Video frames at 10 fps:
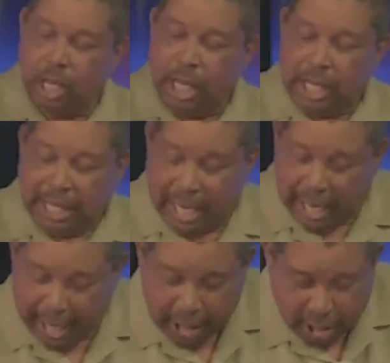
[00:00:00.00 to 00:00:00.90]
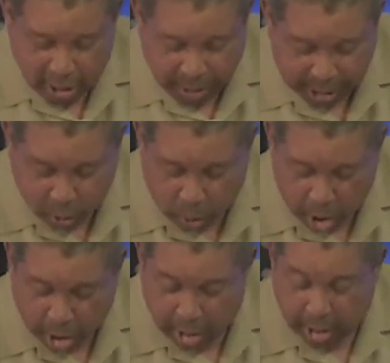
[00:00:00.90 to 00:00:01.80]
Get into His
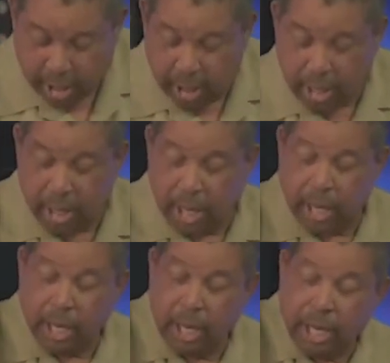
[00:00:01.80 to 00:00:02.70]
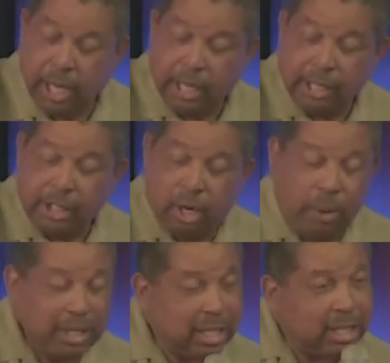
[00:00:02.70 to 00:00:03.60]
Word. You know what?
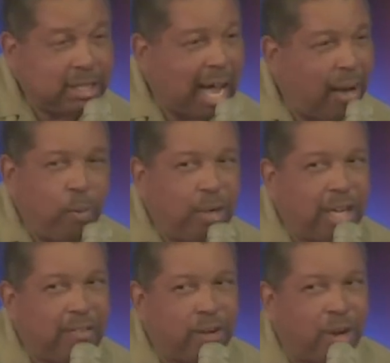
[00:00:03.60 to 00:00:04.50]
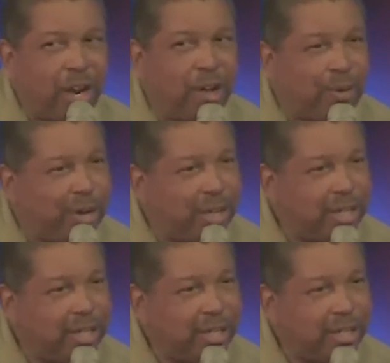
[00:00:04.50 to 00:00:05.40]
God won't leave you alone.
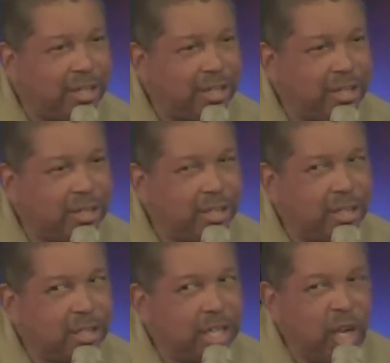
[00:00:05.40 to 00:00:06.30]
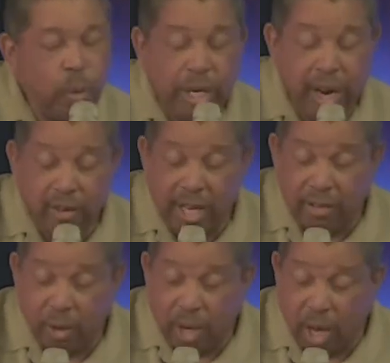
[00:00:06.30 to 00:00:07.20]
He will never leave you
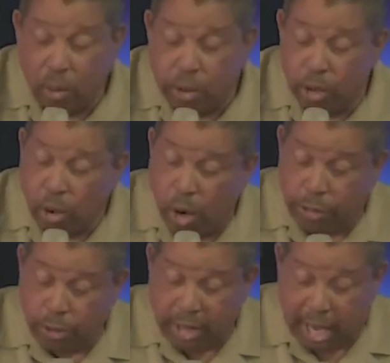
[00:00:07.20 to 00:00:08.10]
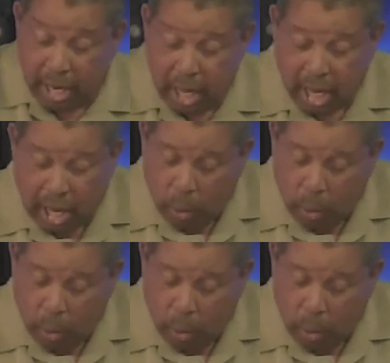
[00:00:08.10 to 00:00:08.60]
alone. When you're going through that, He won't